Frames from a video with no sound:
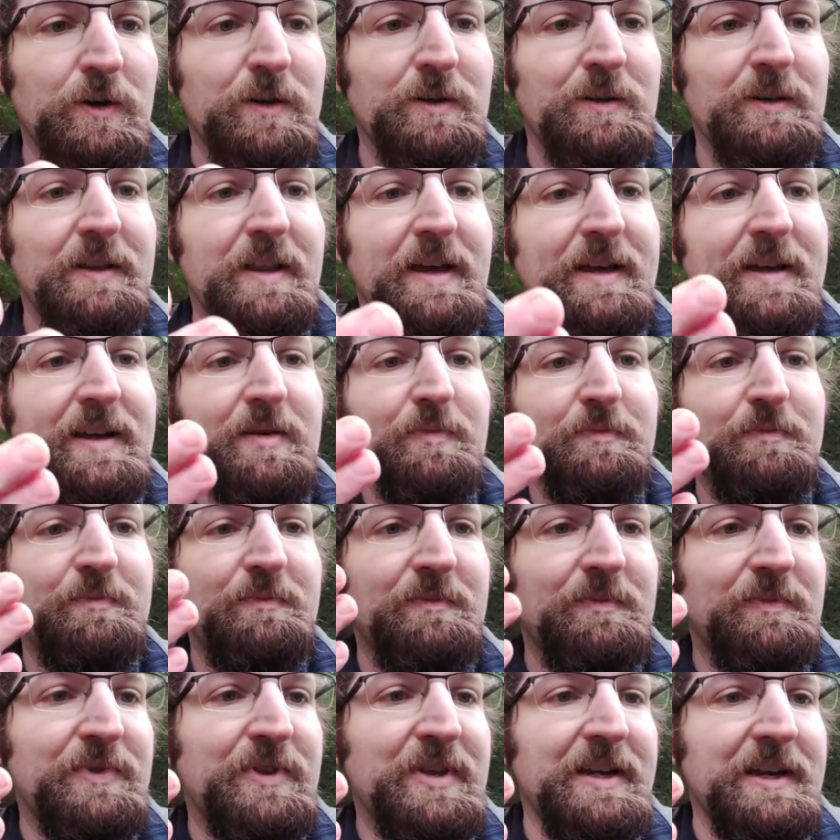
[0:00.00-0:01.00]
Like
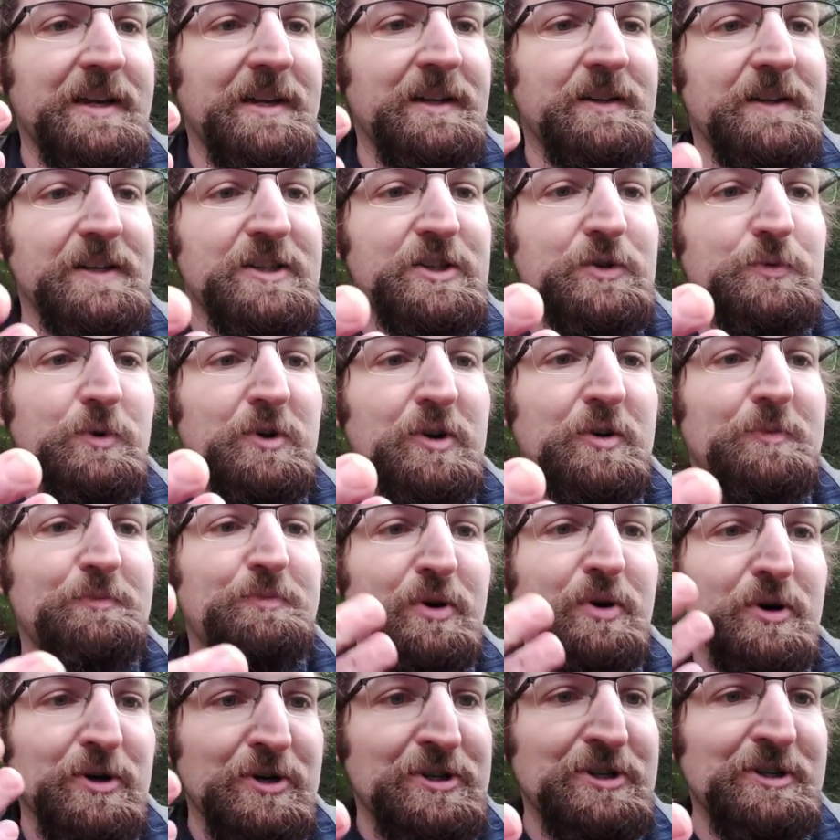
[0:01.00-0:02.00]
the English word
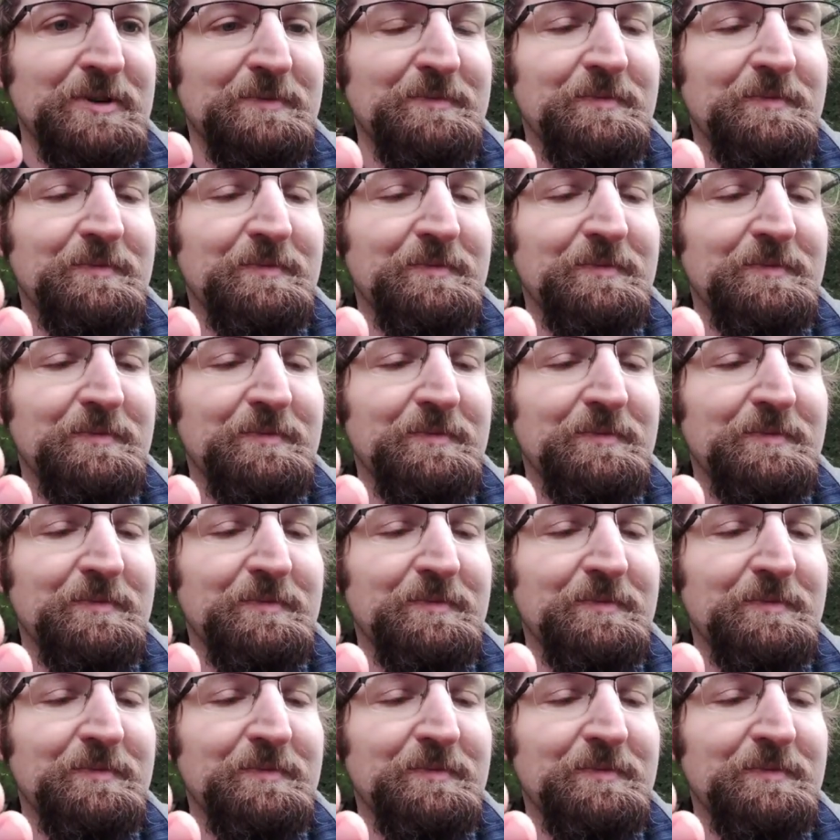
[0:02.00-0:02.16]
put,